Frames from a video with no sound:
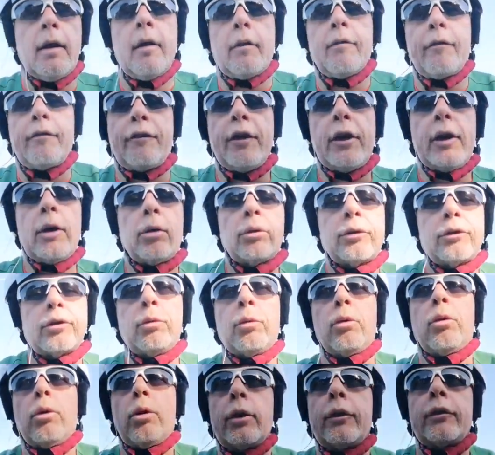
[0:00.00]
feel
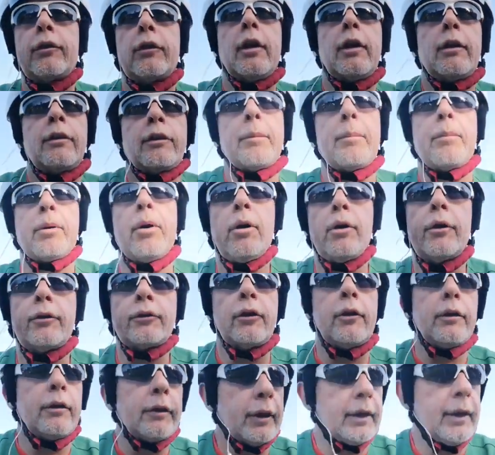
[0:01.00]
towards the
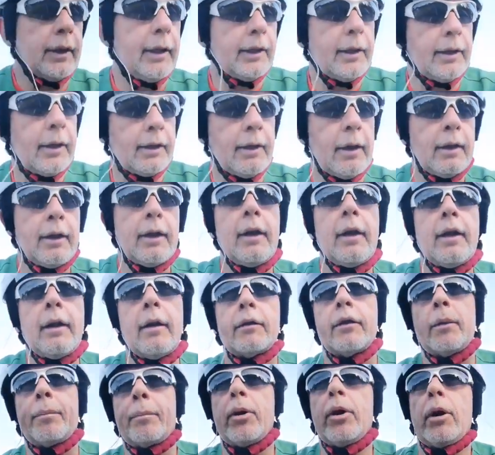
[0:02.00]
person, the
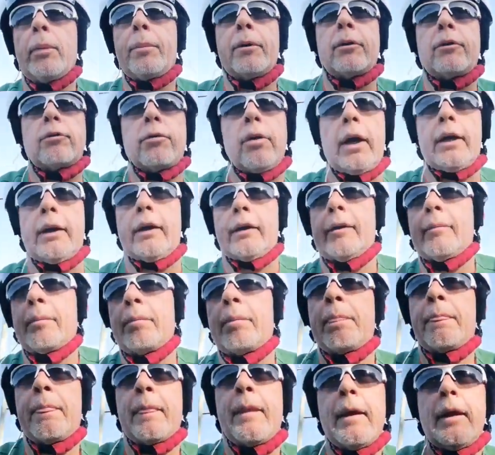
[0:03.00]
perpetrator.
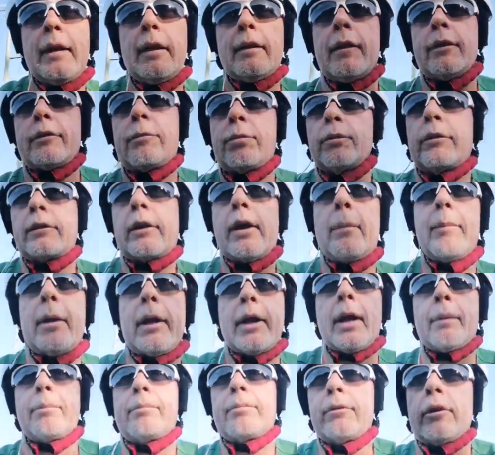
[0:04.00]
This was coming
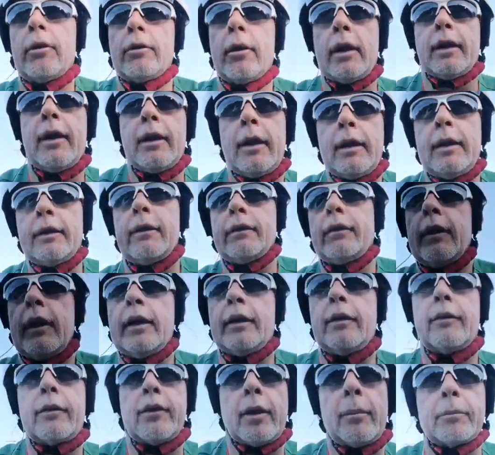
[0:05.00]
up
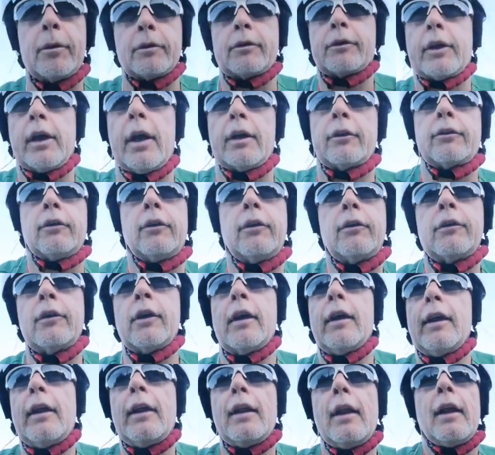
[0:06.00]
in some discussions,
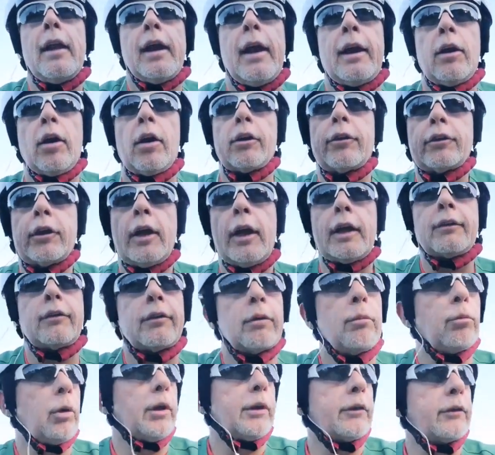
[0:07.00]
and I shared
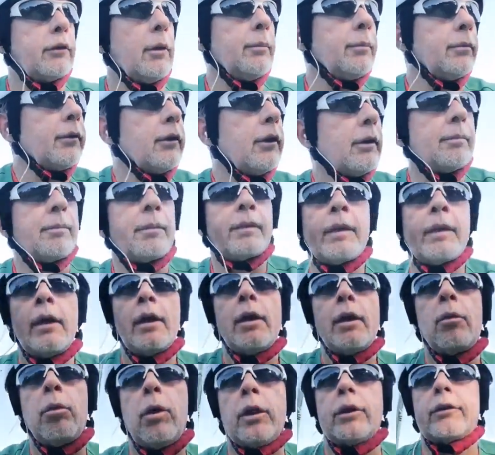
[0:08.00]
some wisdoms
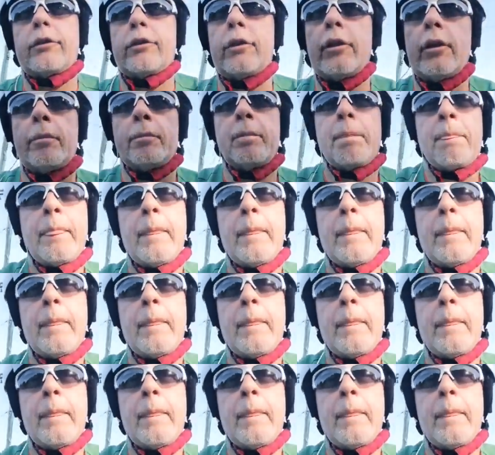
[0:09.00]
which